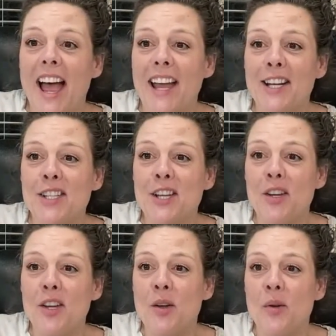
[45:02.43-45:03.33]
I got to show
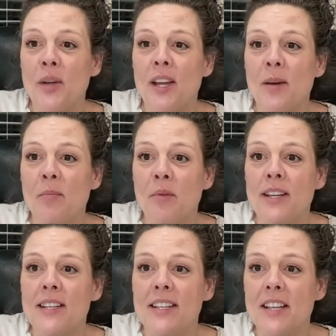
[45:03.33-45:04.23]
you here
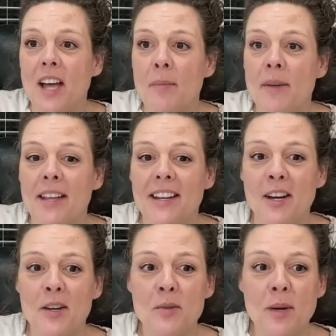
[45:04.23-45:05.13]
Brenda's comment.
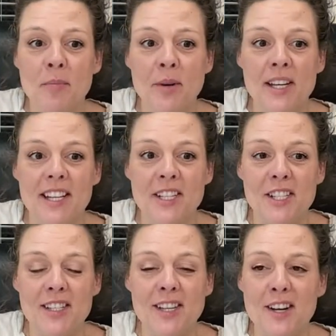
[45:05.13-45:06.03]
Here's what Brenda,
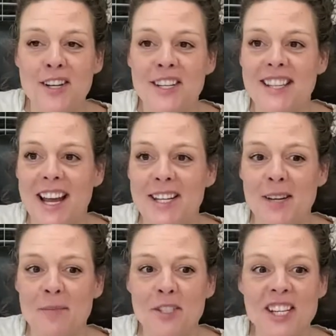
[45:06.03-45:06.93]
she's on our design
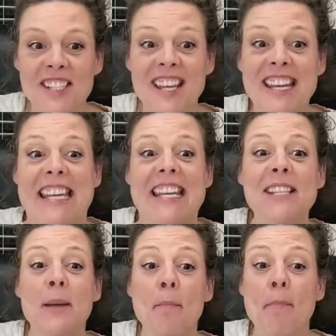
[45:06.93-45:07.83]
team. She said it
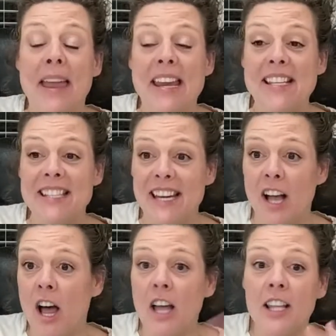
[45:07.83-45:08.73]
is
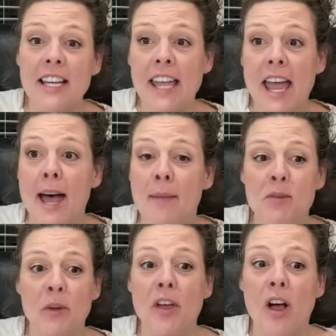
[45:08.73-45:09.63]
amazing all in
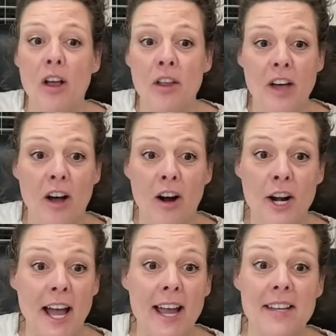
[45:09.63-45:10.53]
caps with all the
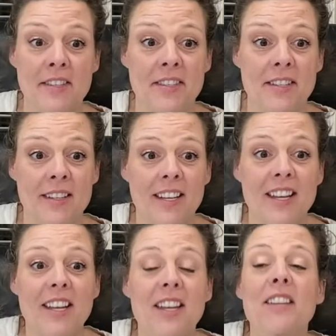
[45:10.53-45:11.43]
heart eyes.
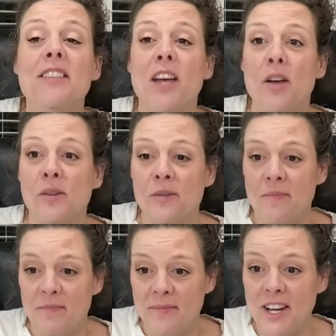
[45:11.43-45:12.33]

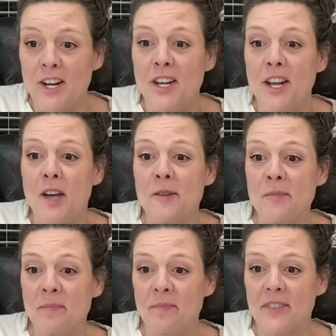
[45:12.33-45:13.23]
So, there you
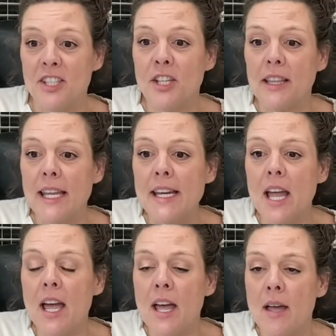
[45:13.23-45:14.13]
go.
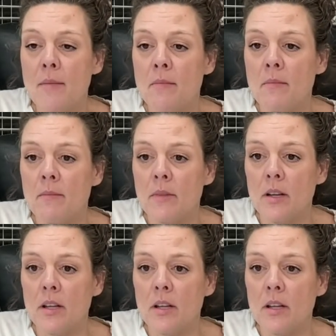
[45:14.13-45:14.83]
Lee, um